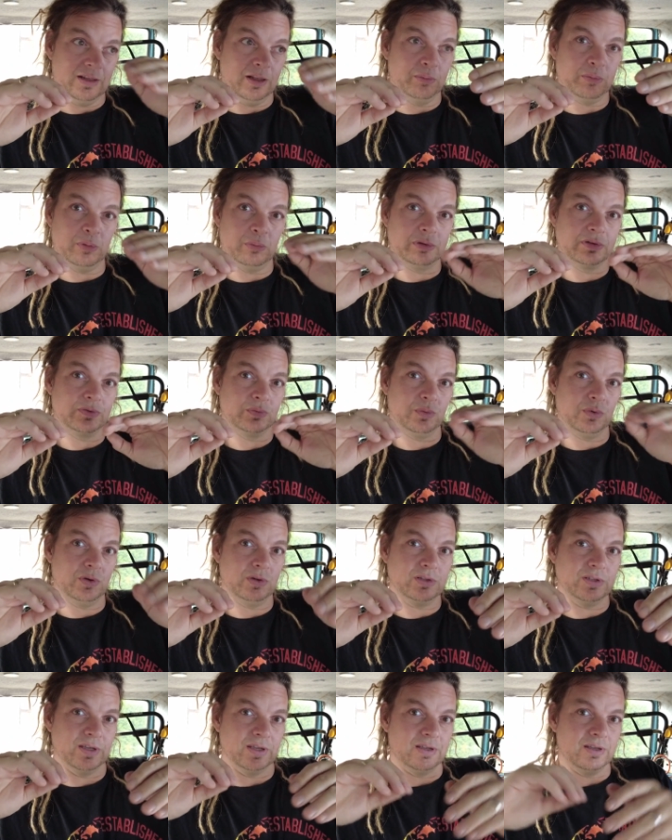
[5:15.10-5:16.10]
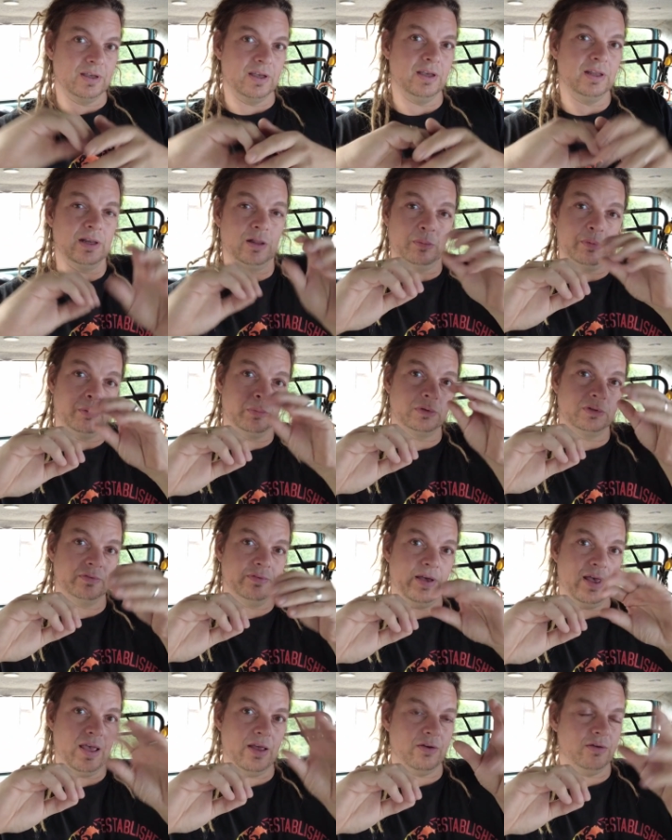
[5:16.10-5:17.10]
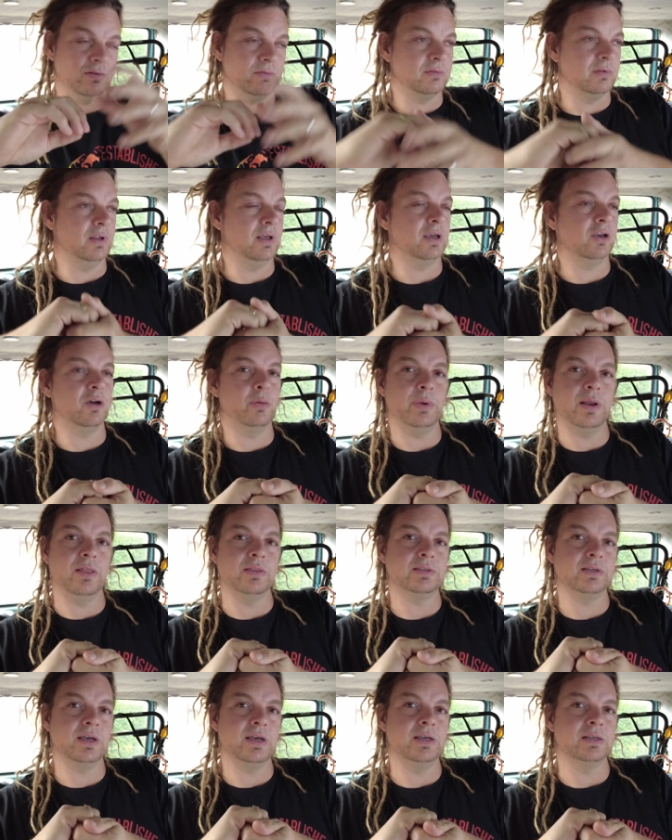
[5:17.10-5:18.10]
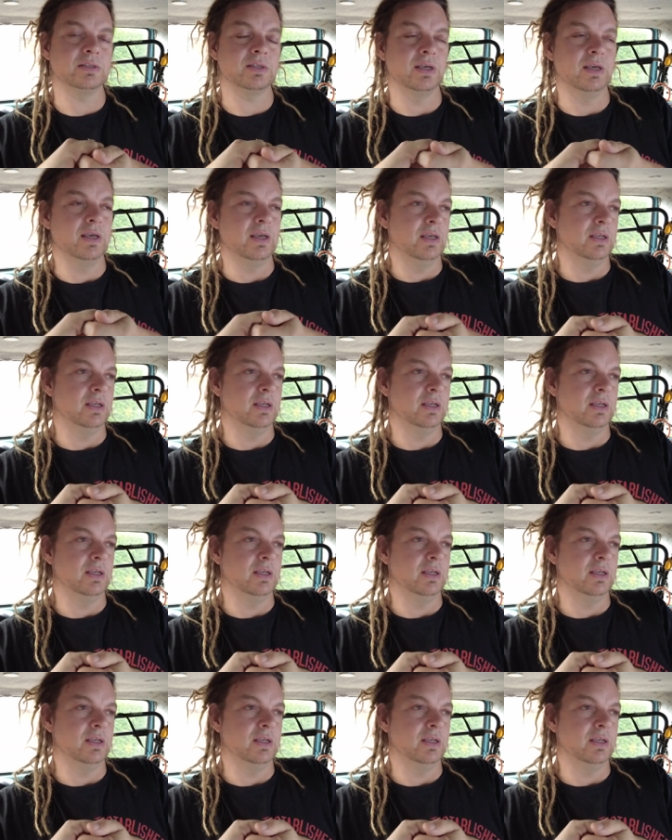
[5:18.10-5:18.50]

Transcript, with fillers: little bubbles of water, uh, little bubbles of air and uh, coming out of tyres.